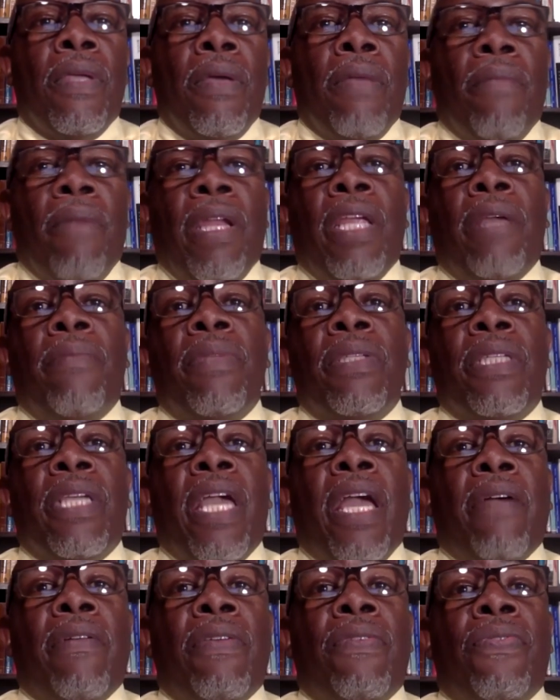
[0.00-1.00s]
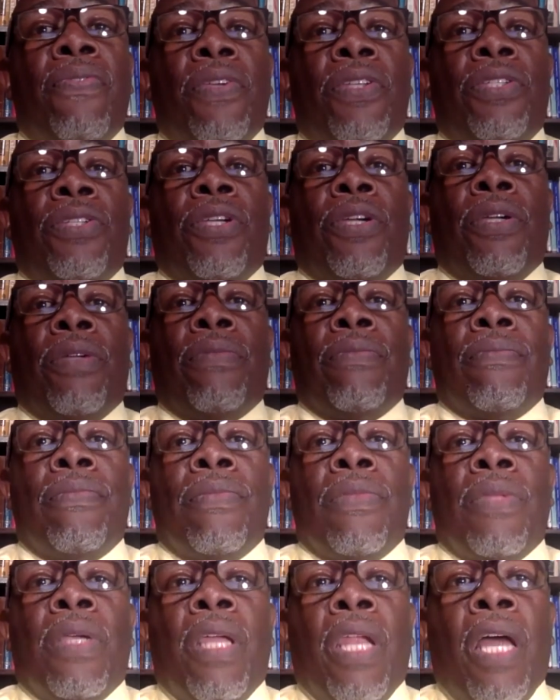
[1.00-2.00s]
My name is Gary Fisher,
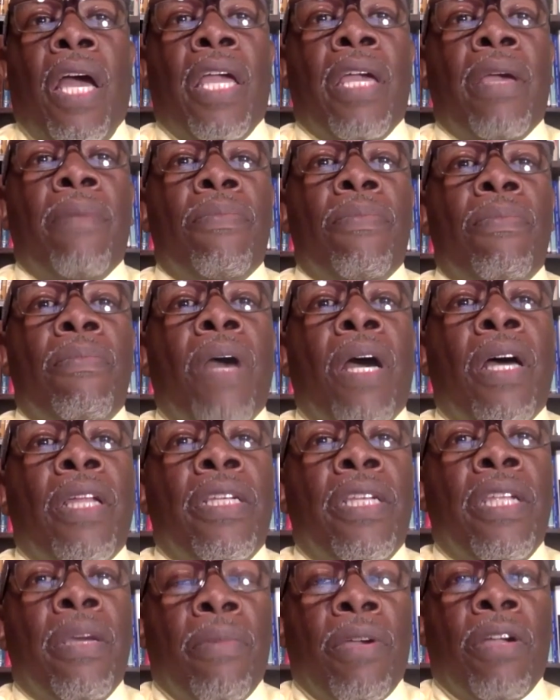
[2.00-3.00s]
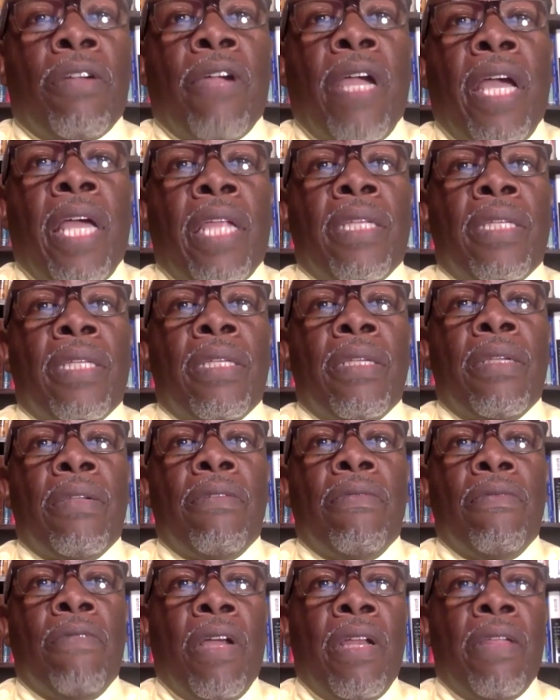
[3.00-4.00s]
and I am a Democrat
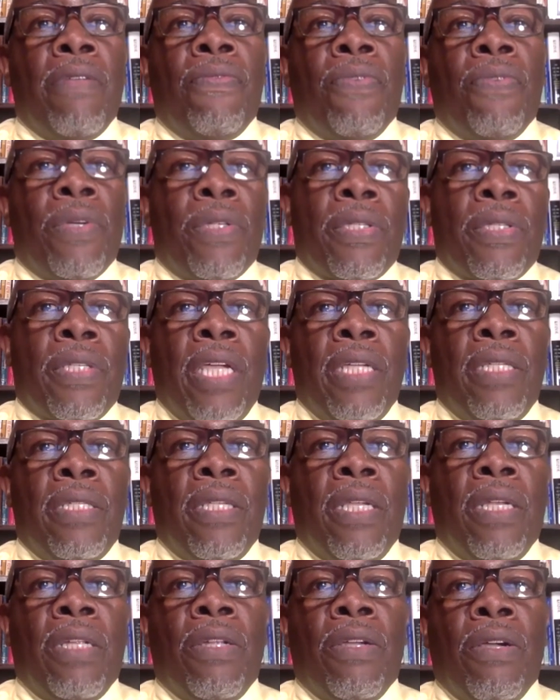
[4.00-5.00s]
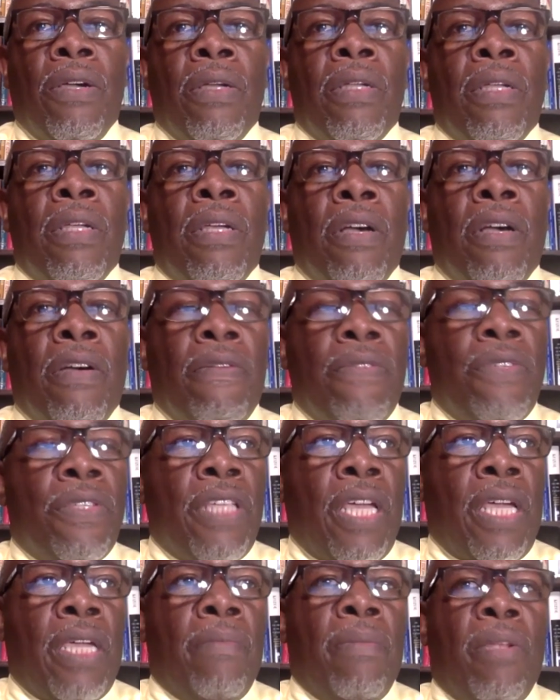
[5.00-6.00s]
running for state senator of the
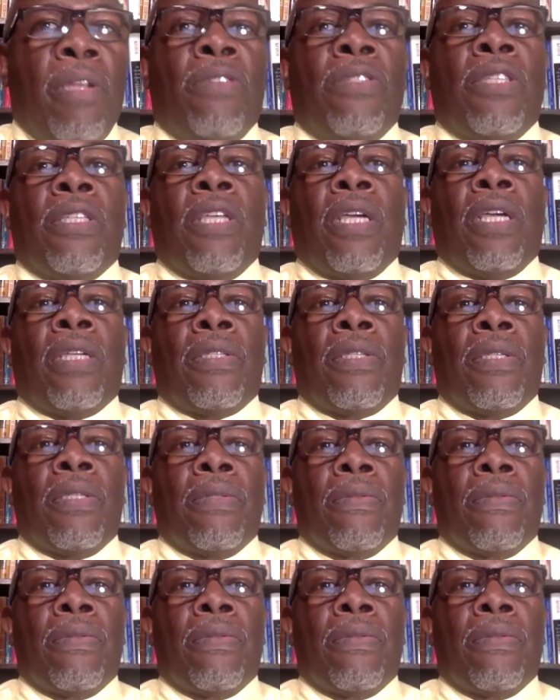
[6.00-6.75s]
Second Middlesex.